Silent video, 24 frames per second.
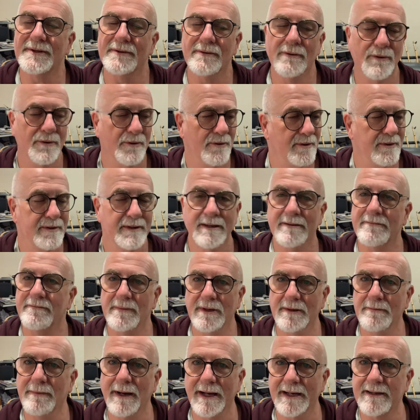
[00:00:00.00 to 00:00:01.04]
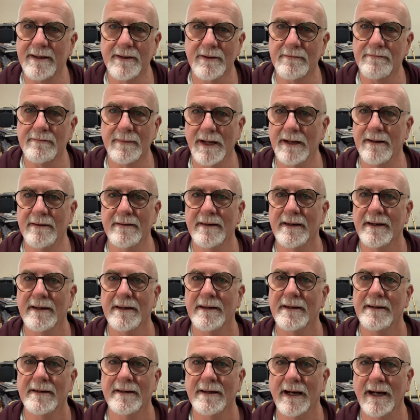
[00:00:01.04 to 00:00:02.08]
Or you'd make a
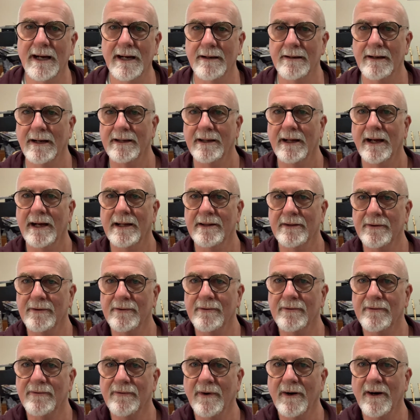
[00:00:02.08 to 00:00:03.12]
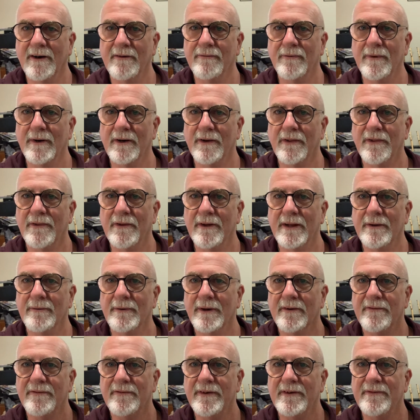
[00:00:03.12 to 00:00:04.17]
little 5-watt, 30-watt,
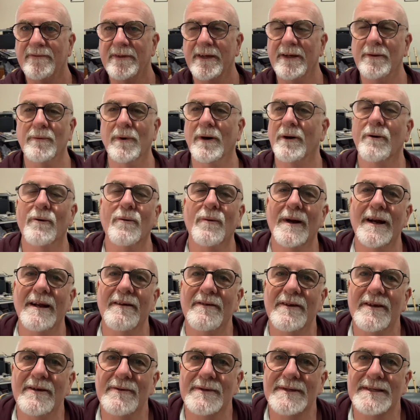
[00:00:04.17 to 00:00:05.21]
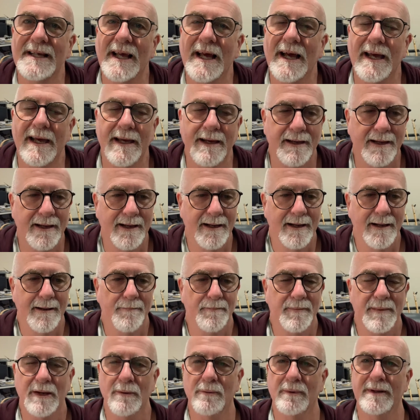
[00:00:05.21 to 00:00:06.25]
15-watt, or whatever you would say.
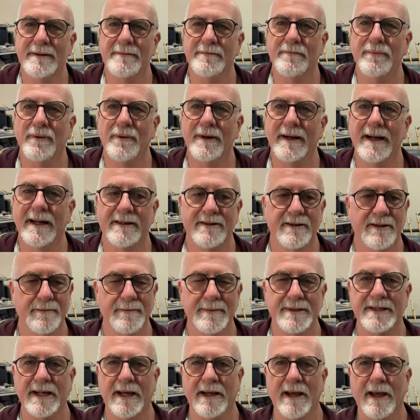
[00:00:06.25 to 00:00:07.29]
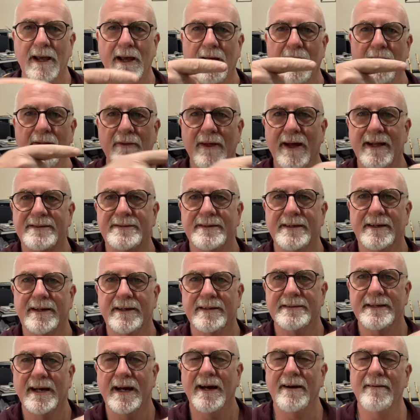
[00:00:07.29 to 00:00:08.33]
You wouldn't point out to them and say, that's a
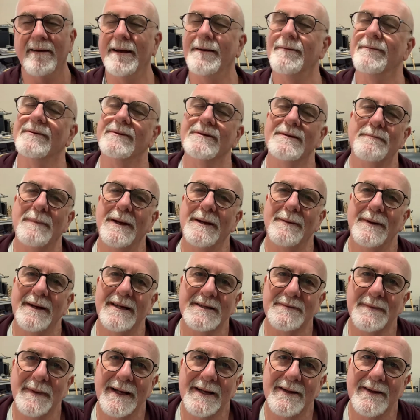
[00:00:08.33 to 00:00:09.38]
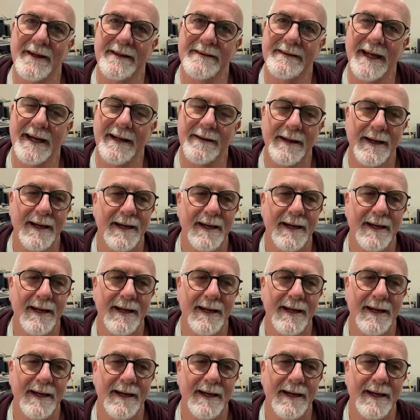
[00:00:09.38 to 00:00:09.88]
guitar amp. People don't speak like that.